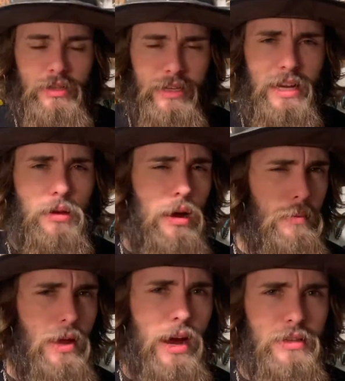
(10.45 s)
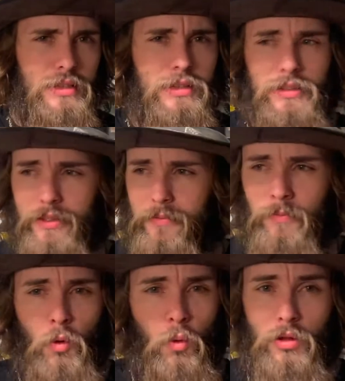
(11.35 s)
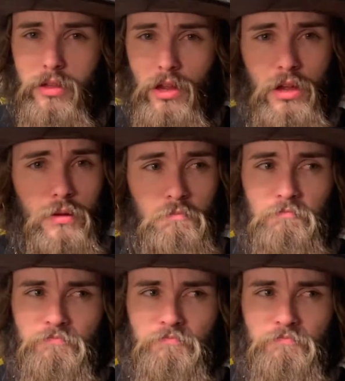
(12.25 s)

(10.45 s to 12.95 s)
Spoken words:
Now you might be asking or thinking,